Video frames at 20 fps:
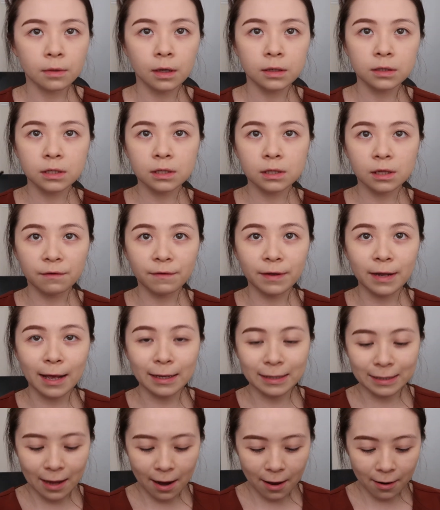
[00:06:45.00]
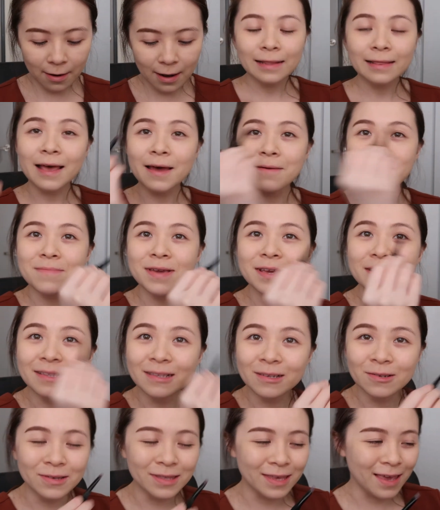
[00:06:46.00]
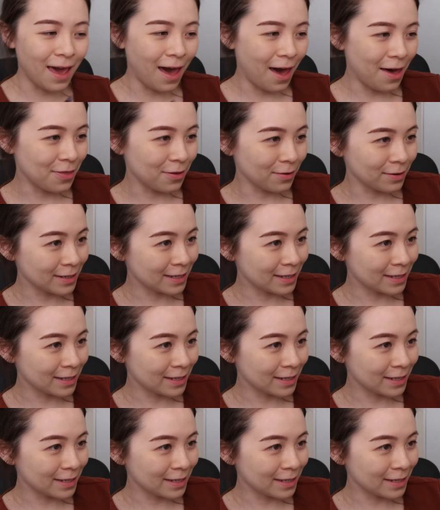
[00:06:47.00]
let's just leave it as there. Let me do the other